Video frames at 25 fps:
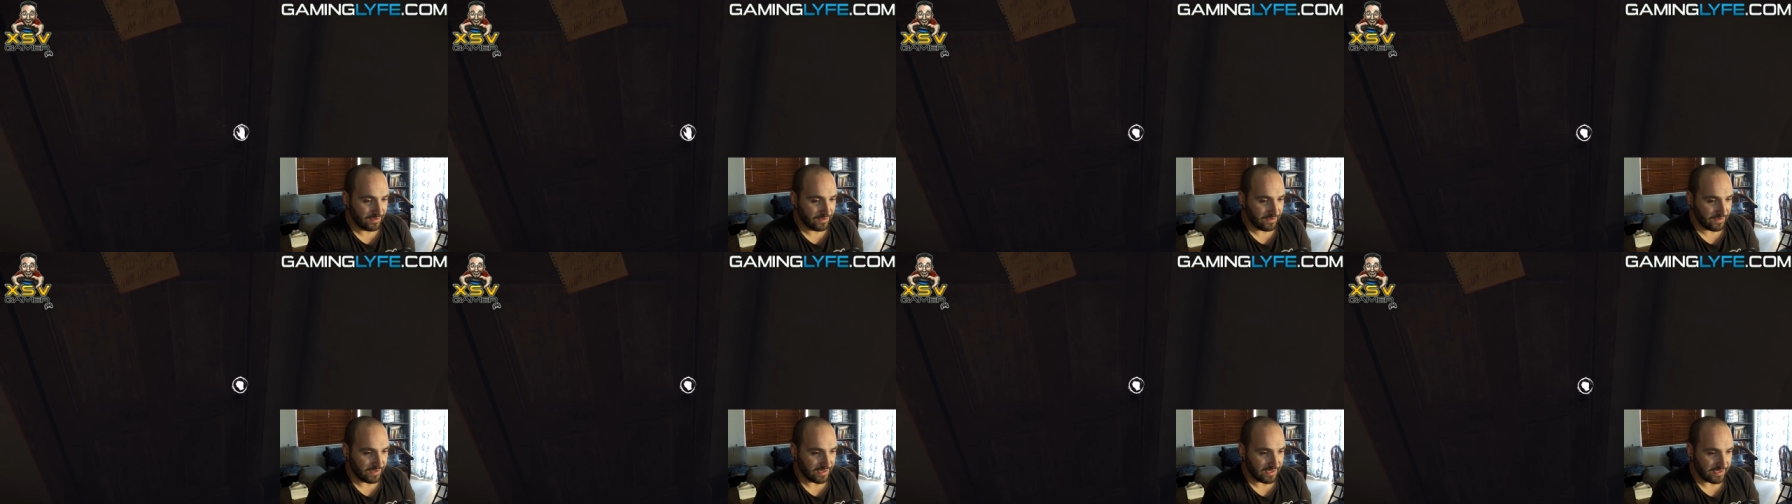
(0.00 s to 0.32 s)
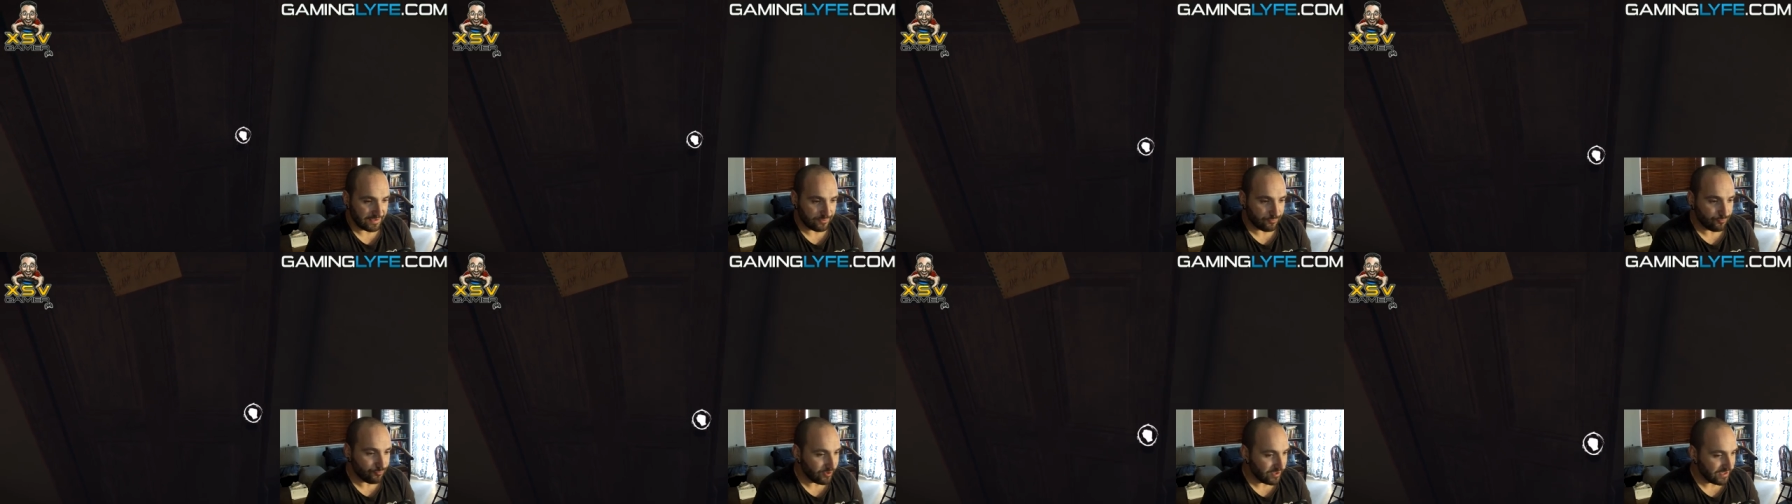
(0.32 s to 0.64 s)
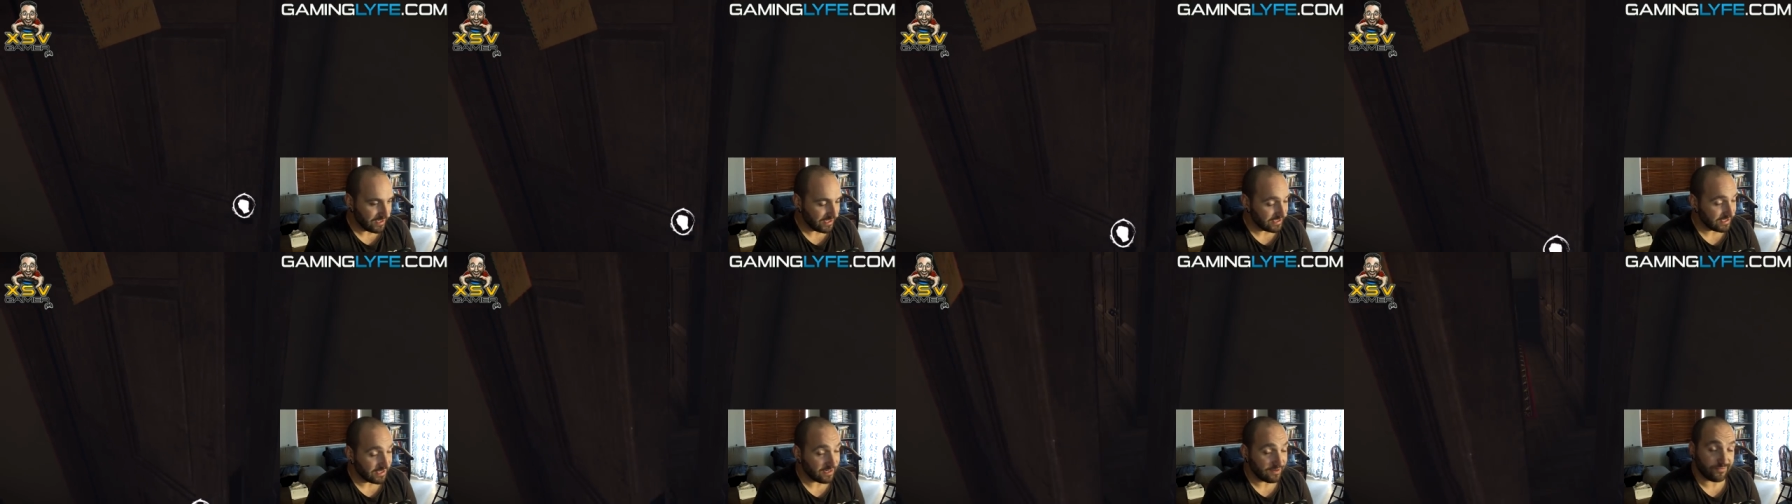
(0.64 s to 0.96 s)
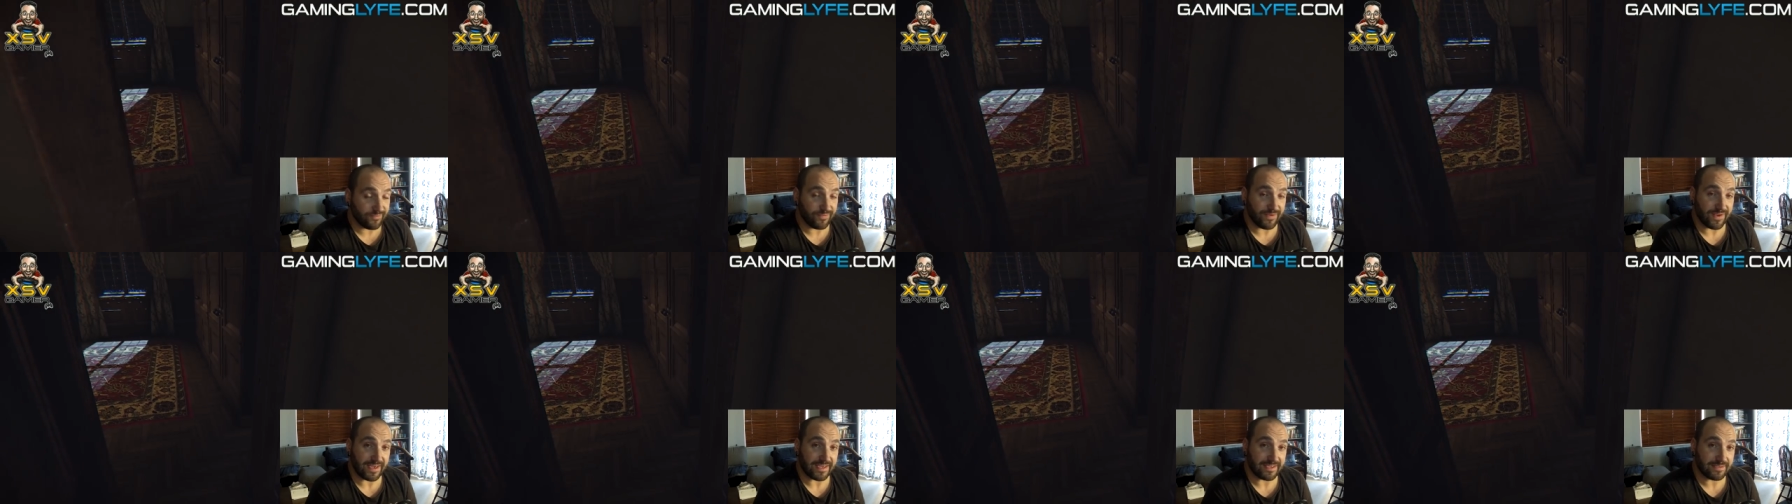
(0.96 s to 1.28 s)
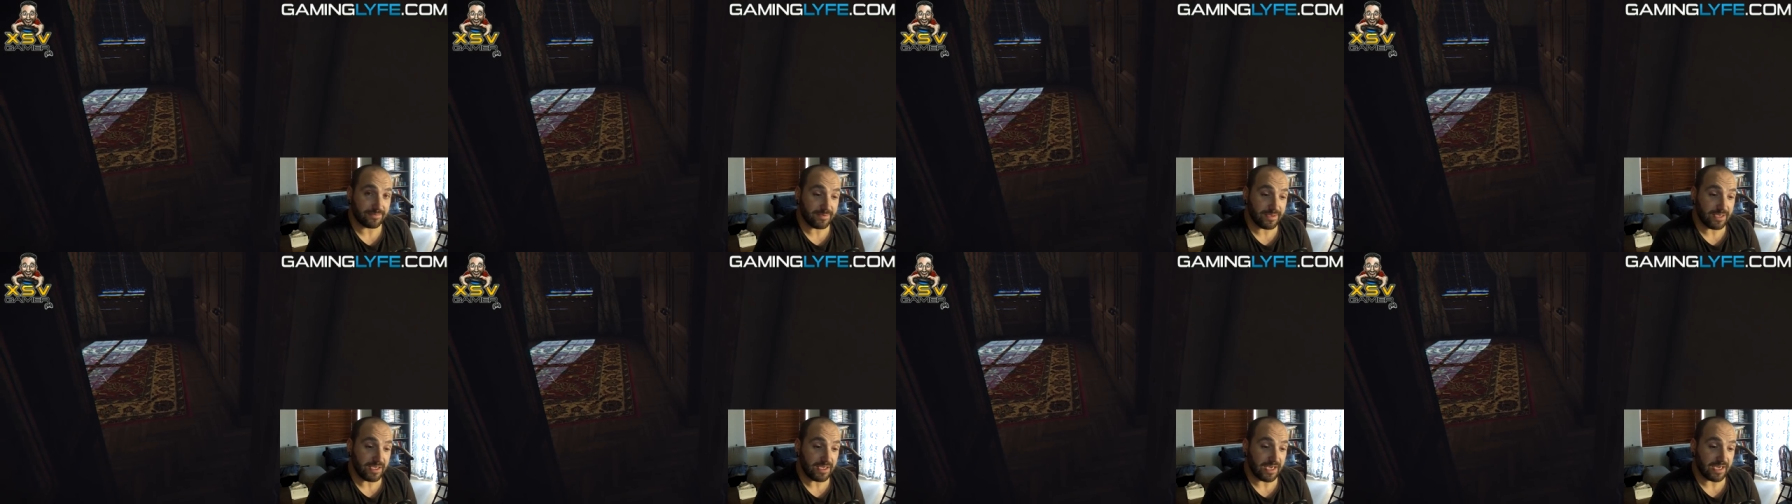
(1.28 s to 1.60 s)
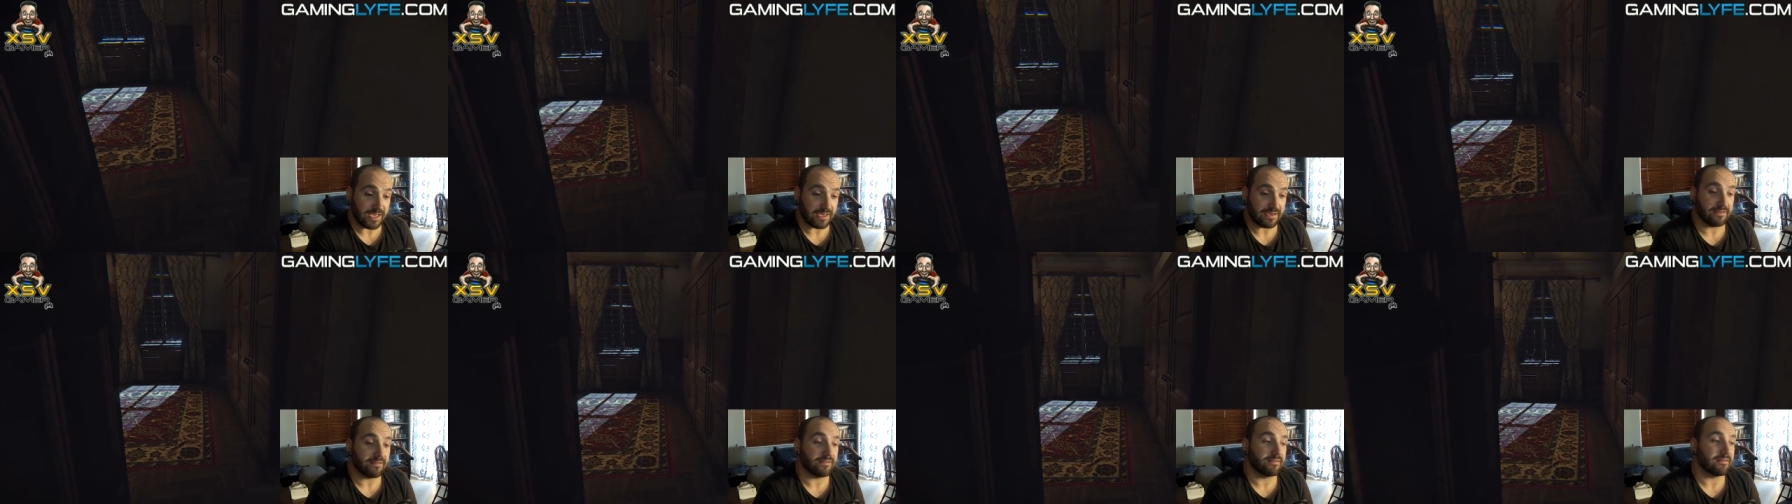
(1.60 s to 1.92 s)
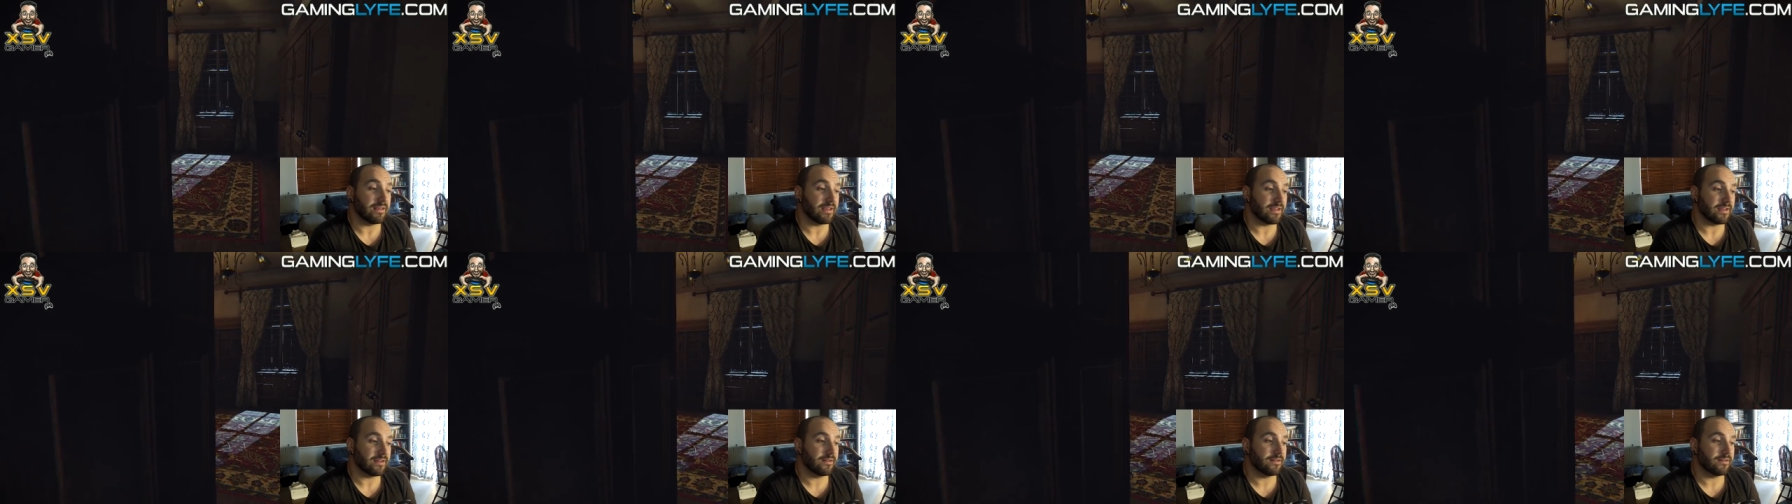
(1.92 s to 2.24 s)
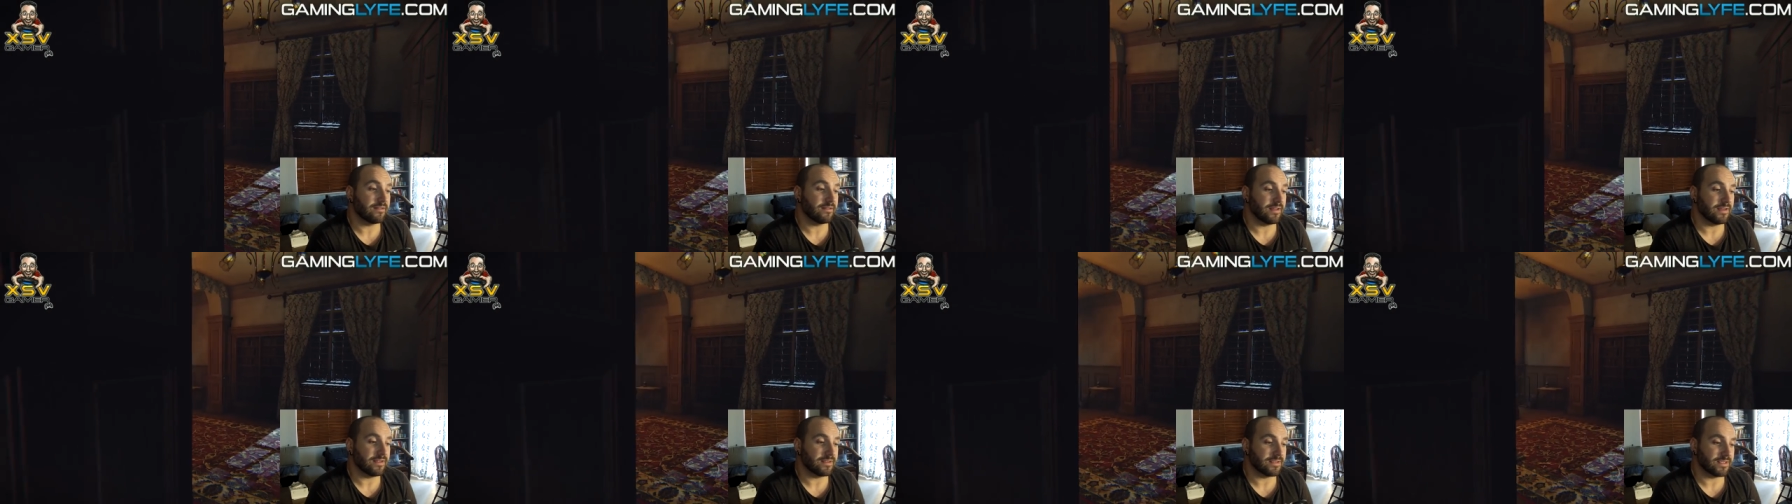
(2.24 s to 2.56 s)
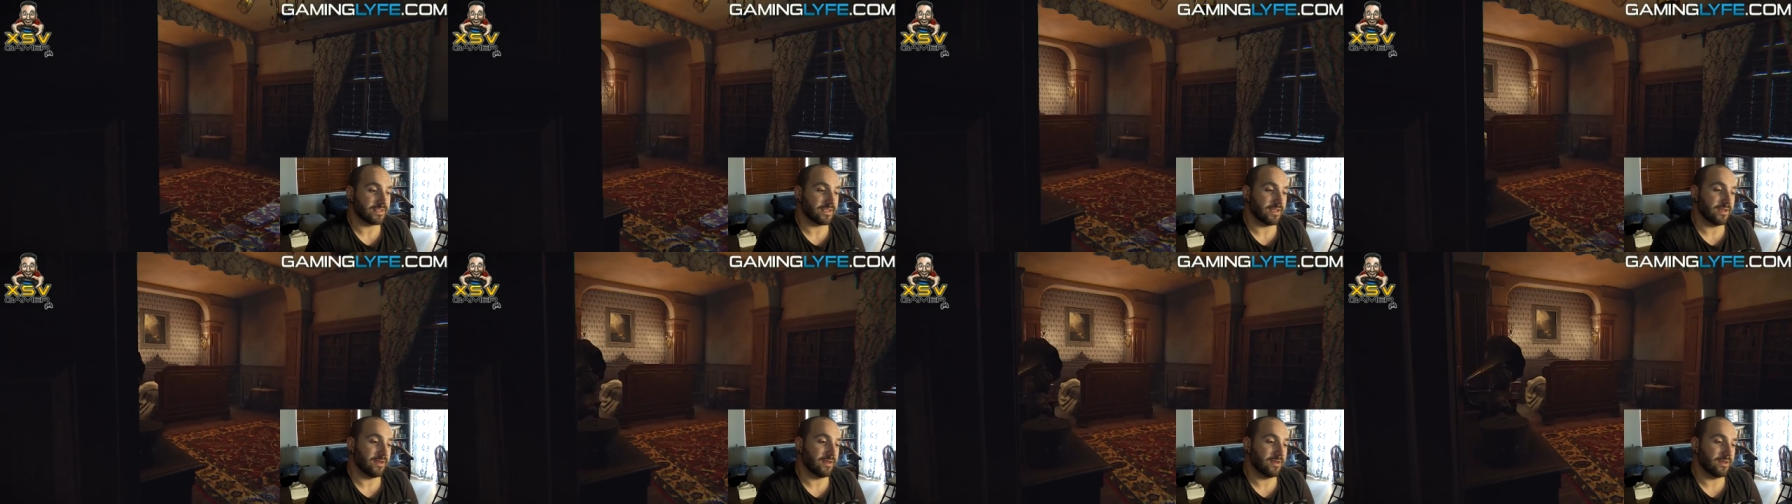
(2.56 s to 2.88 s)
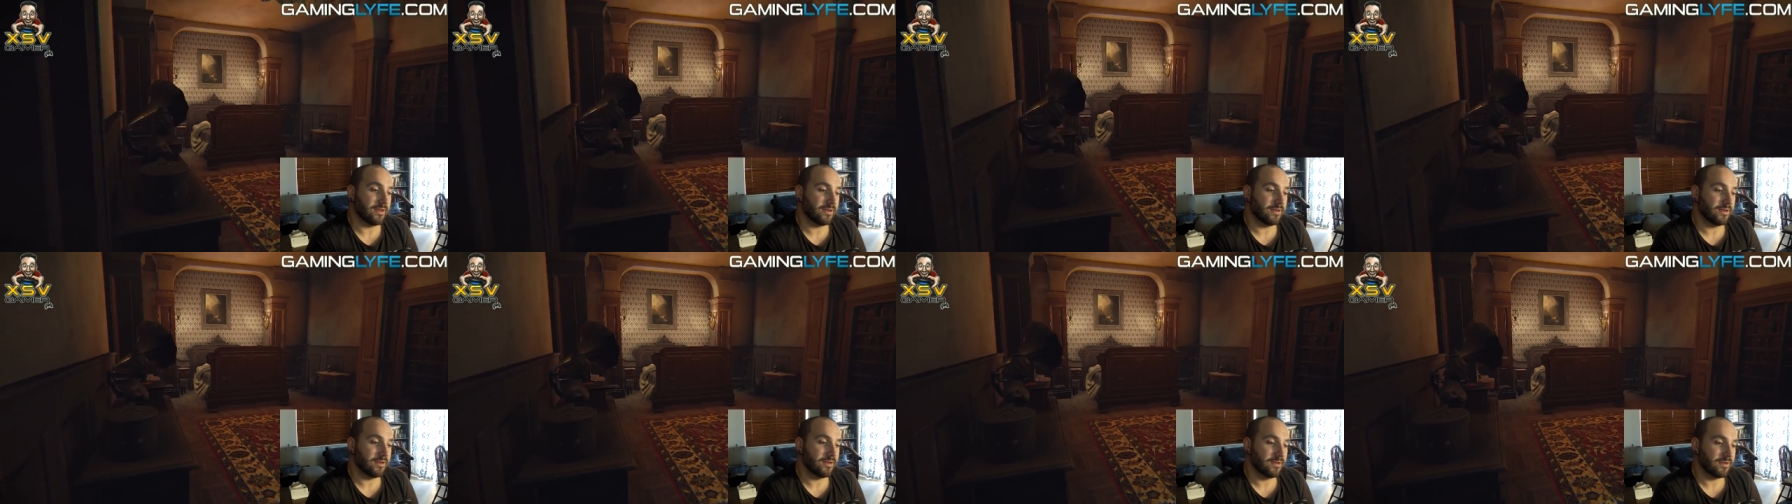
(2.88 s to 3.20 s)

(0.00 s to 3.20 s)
it really did affect me, and I think that uh,